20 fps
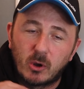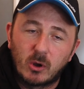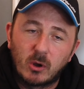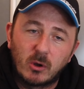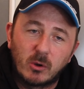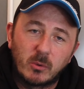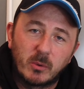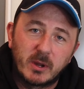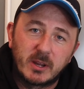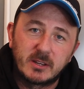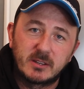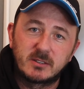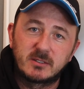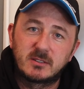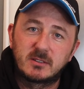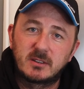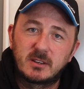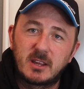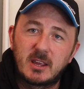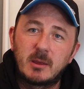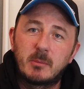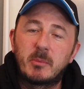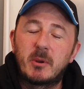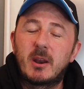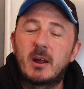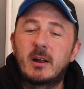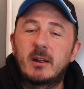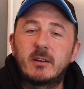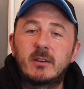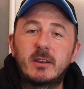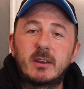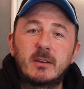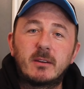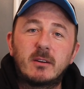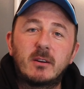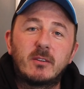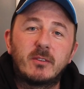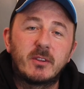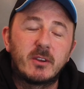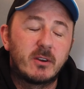always keep an eye on it,
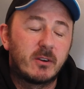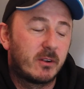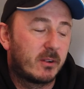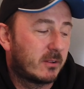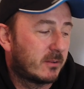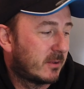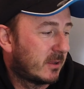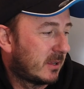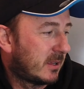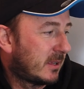on the oil.